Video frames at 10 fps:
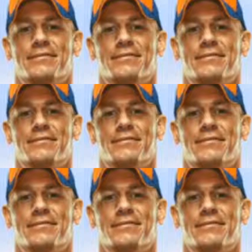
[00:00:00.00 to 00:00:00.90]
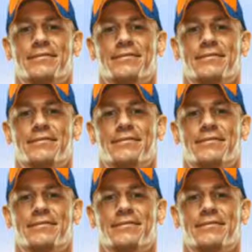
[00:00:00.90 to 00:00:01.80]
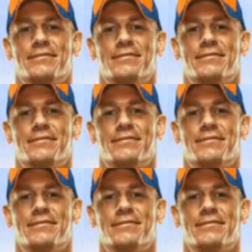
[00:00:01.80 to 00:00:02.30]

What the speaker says: [no speech]